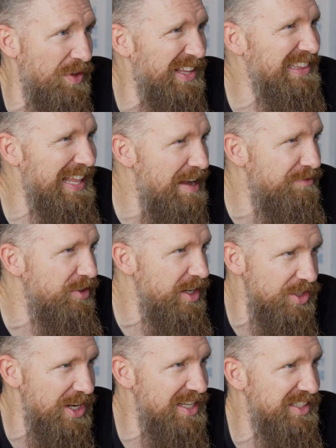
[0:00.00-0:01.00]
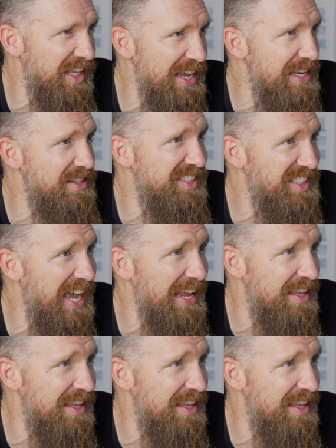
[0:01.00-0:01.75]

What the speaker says: The leverage is insane.